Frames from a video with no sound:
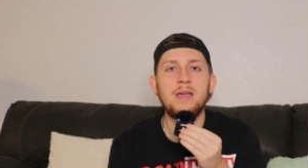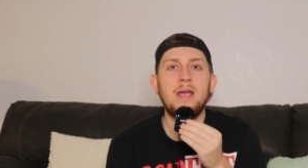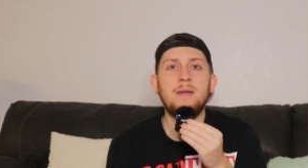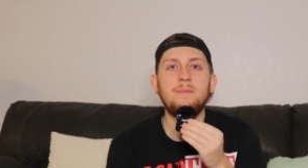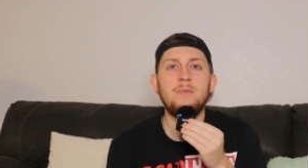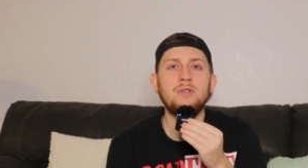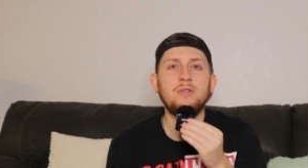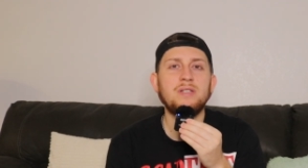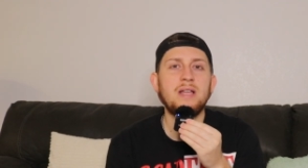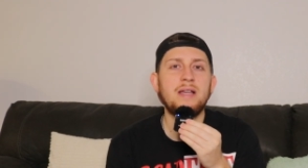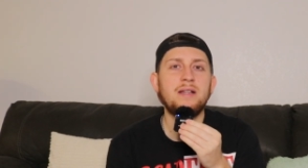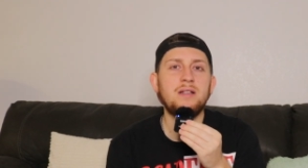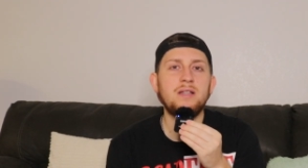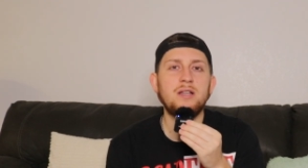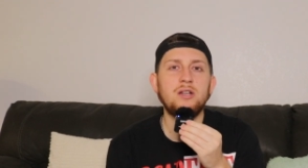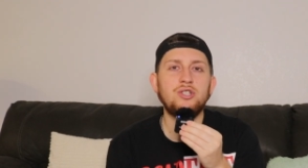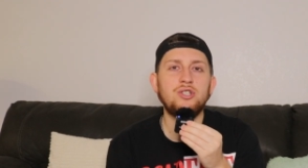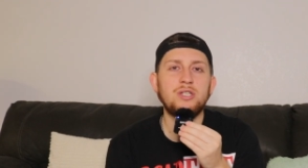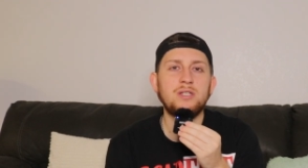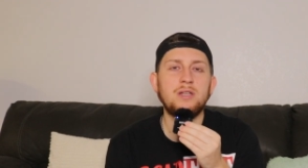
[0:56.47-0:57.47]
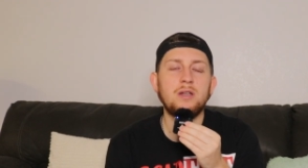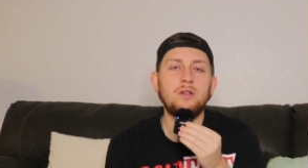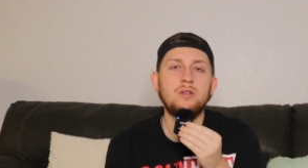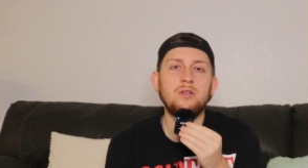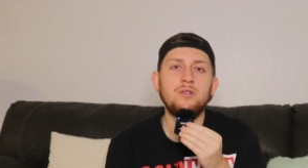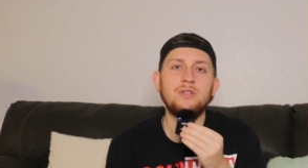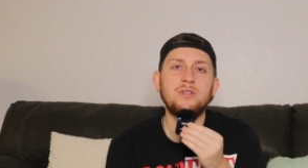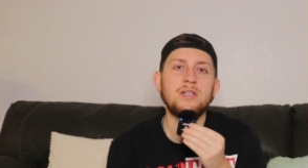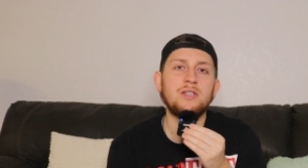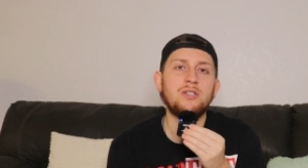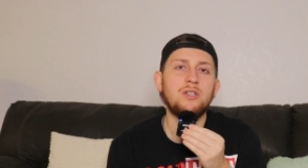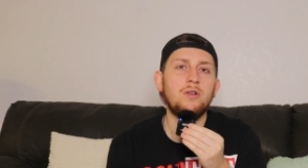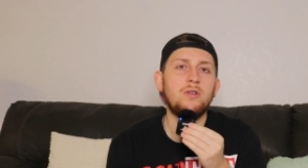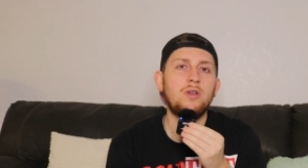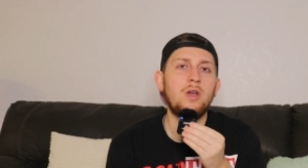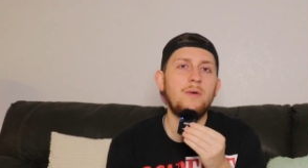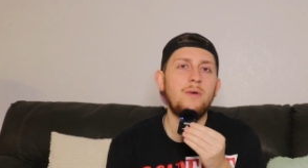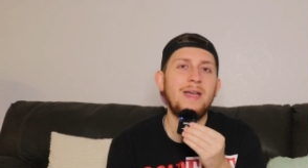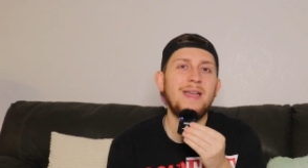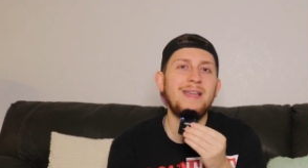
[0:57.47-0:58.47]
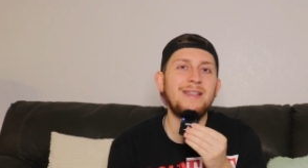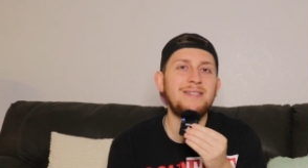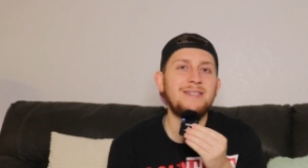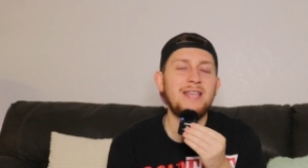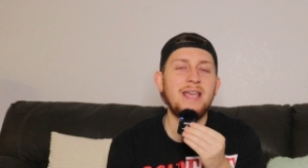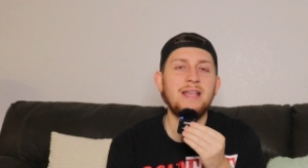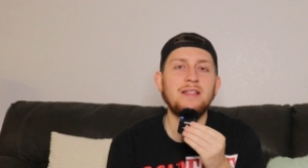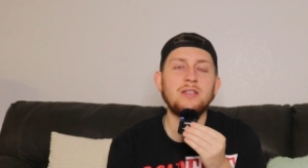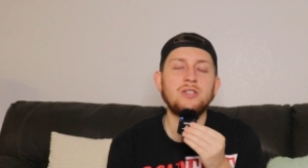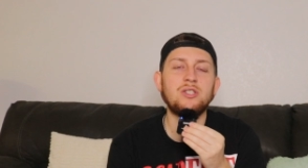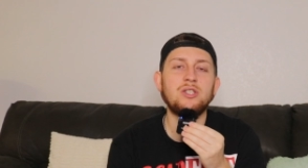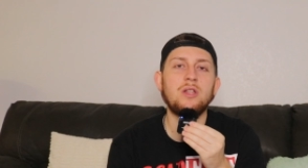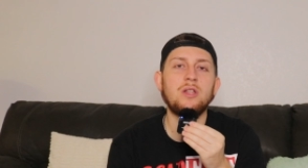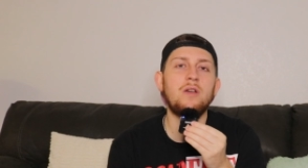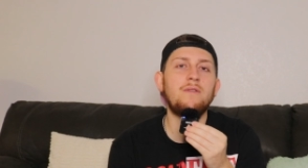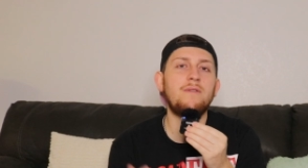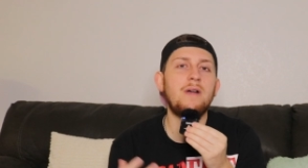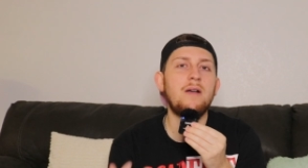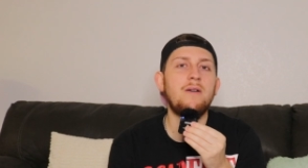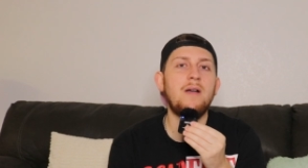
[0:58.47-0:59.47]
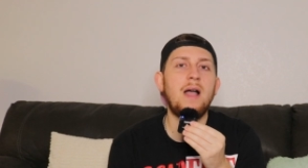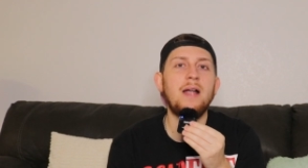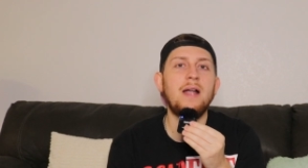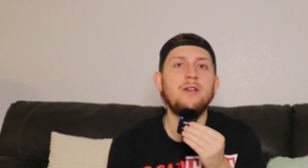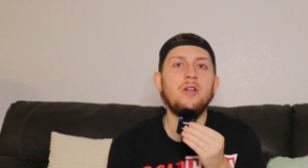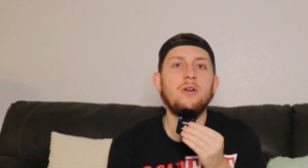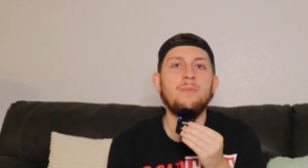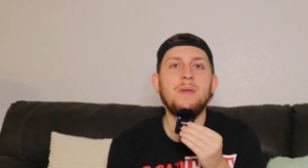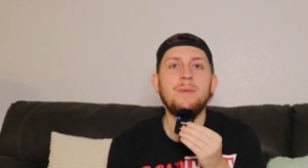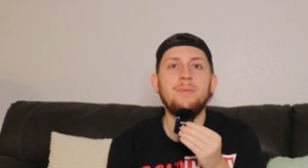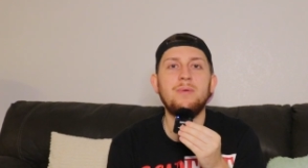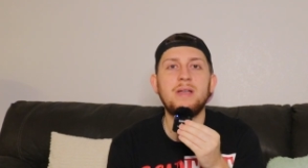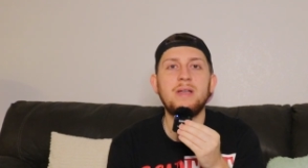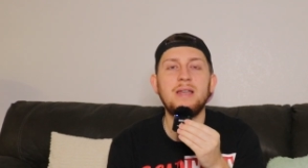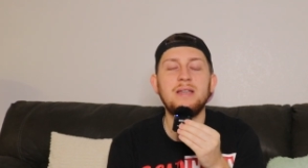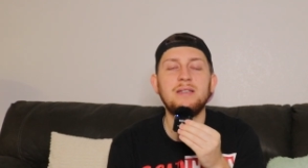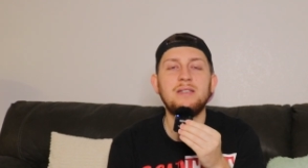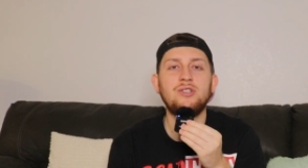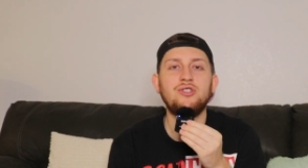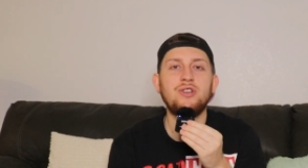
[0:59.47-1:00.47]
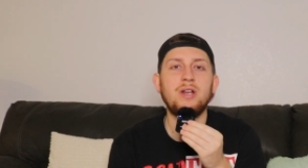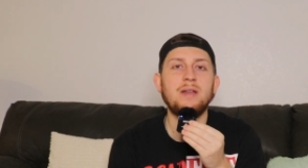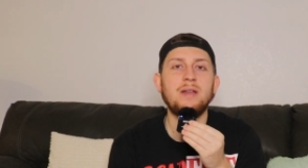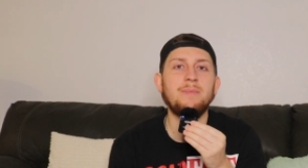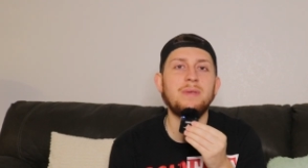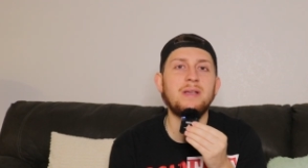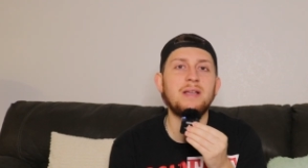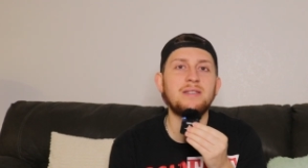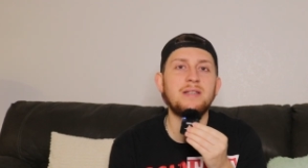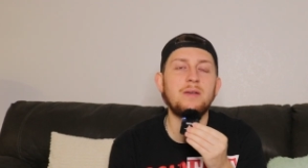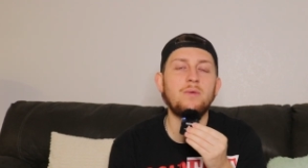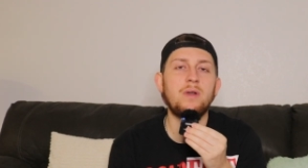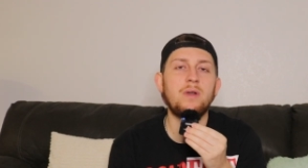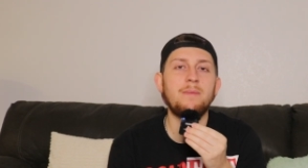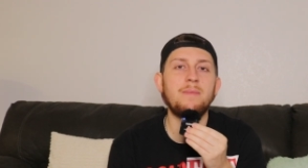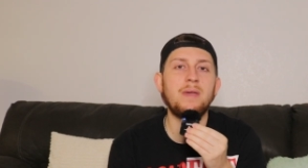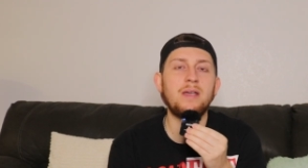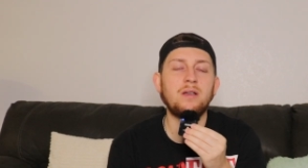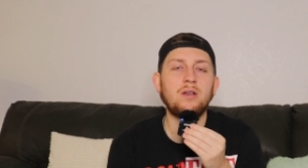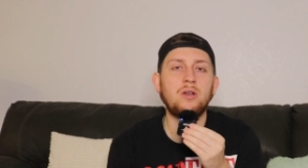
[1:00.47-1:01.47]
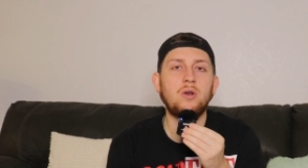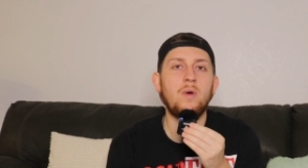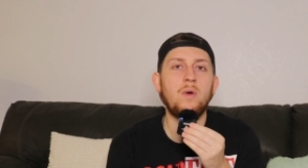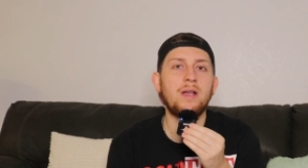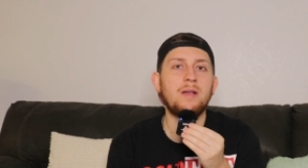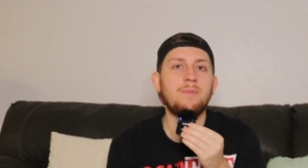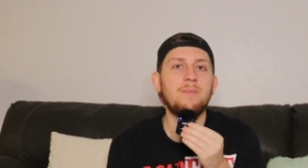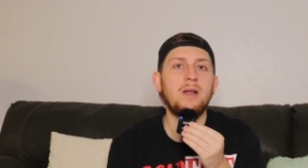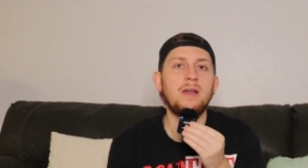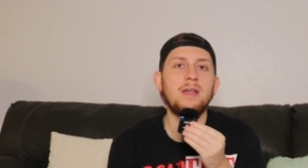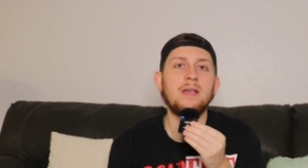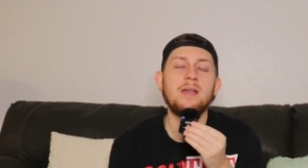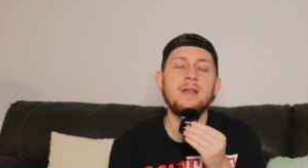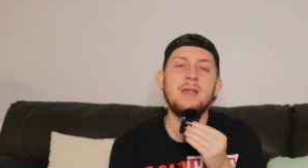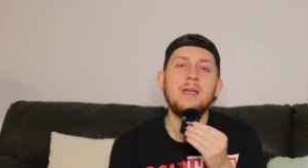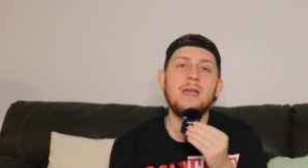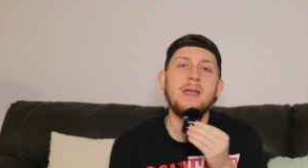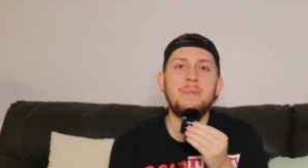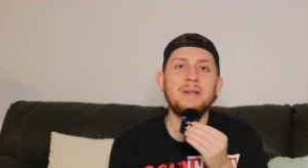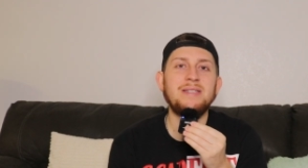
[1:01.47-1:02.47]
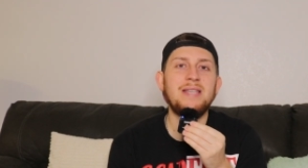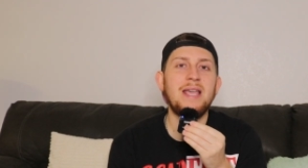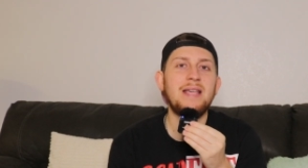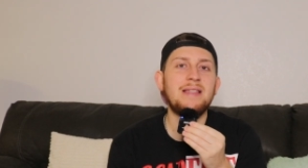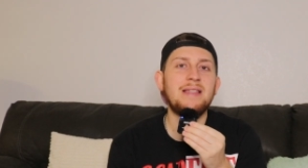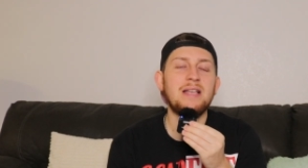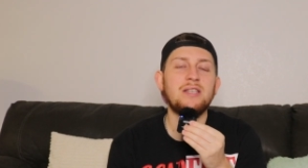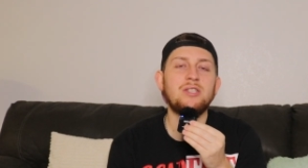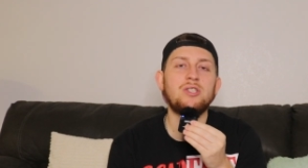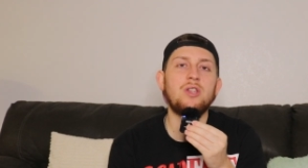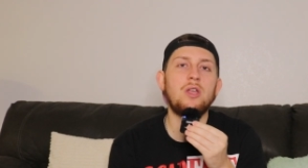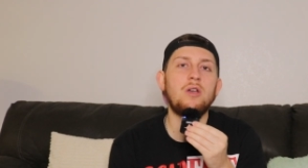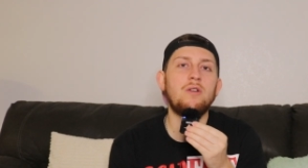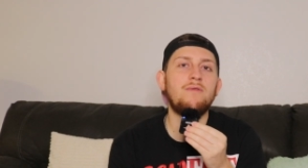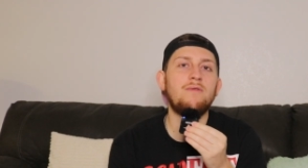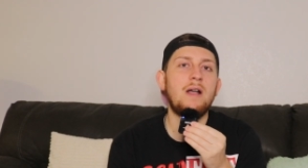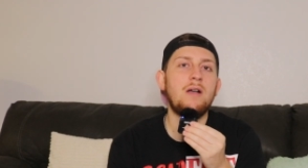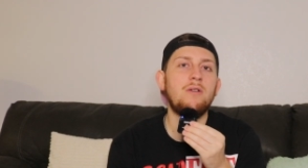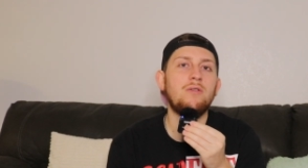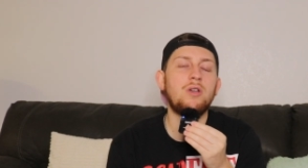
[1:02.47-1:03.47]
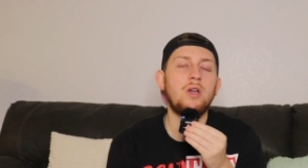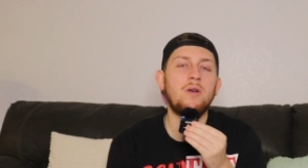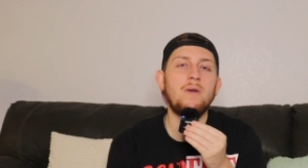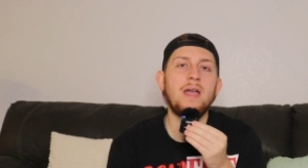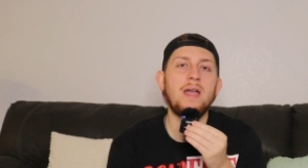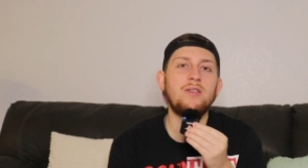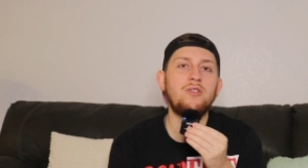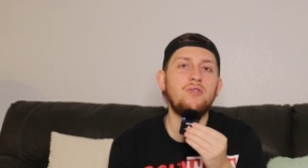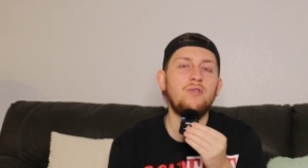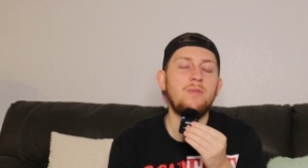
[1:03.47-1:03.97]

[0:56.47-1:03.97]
And most likely you're just going to lose it. So go ahead, take the slow route. I know people get into trading because they want to make quick money, but take that slow route. Go ahead, do